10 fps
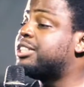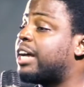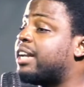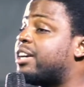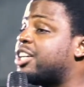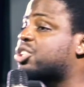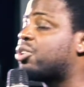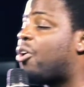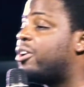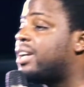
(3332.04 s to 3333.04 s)
a generation
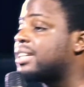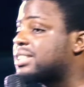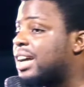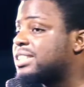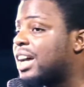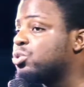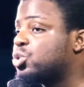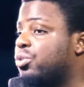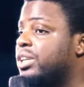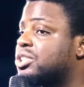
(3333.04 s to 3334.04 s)
understands how
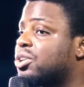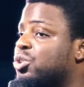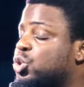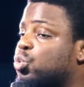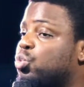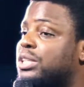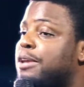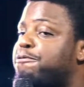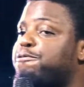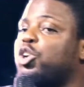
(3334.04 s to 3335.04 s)
to return to
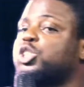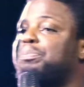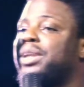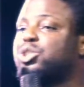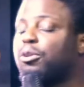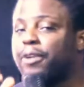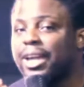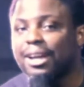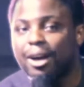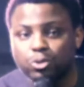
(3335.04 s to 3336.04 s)
the first place of
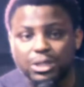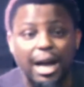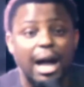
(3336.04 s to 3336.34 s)
encounter,